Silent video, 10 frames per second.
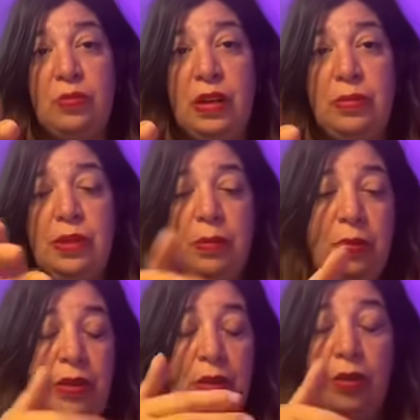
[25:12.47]
maybe.
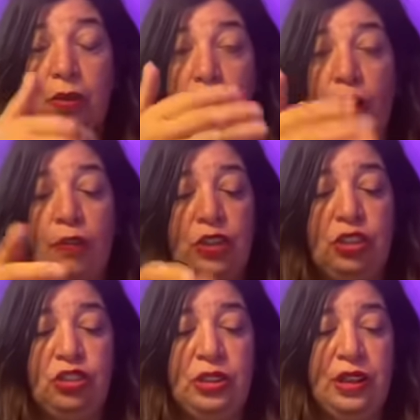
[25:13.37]
Maybe uh,
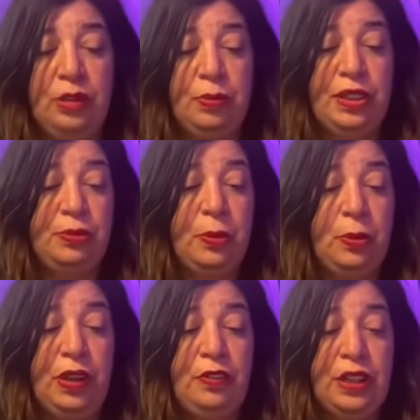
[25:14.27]
conversation taking place. But
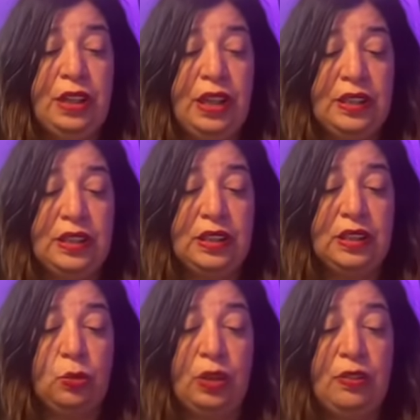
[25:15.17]
whatever the case
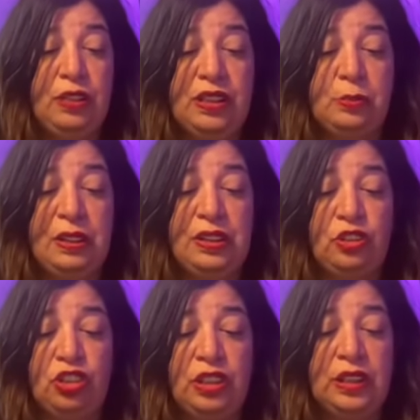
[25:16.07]
is, whatever this
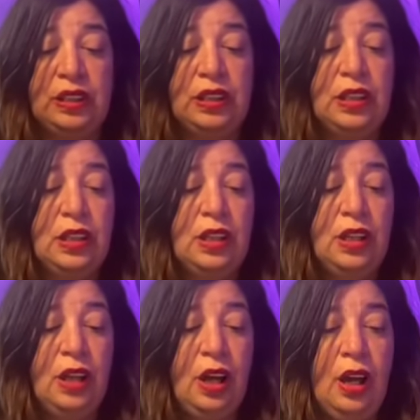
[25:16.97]
message is,
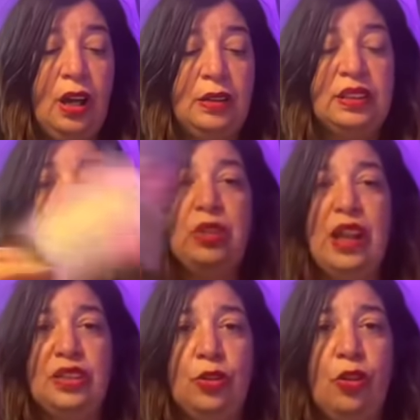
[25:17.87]
Uh, someone
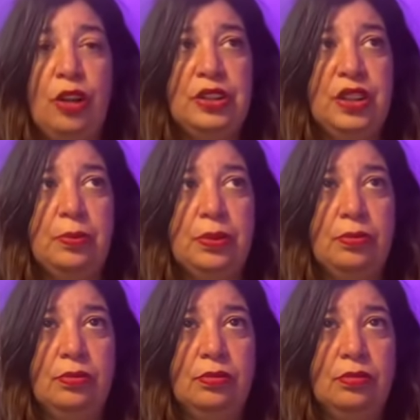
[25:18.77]
has their guards up.
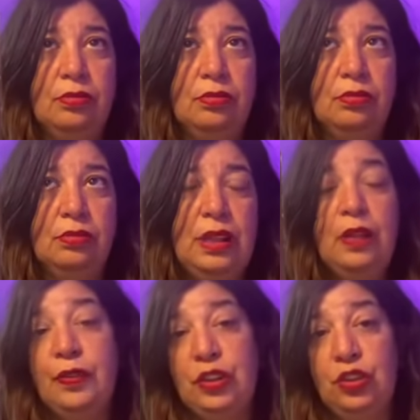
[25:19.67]

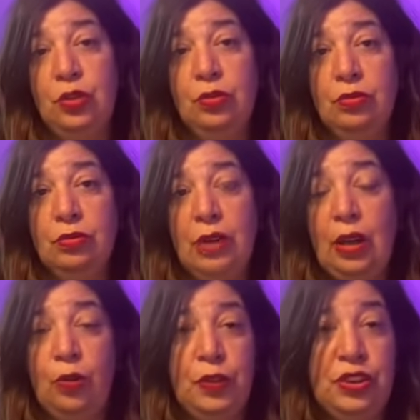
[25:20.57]
If it's you, I
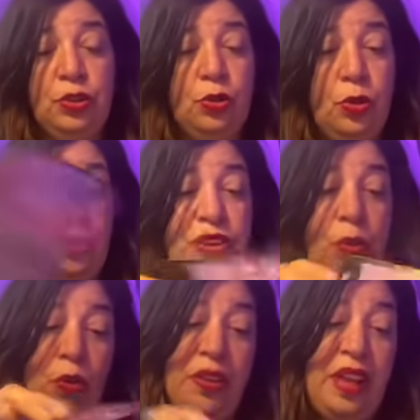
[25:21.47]
don't know if it's you, Taurus,
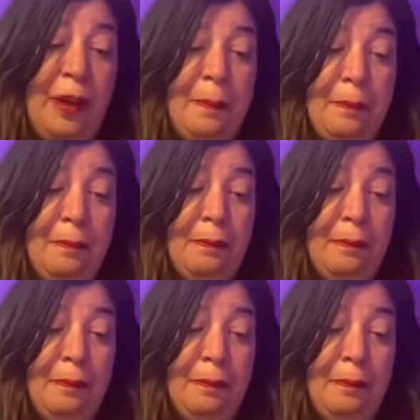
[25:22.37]
or them.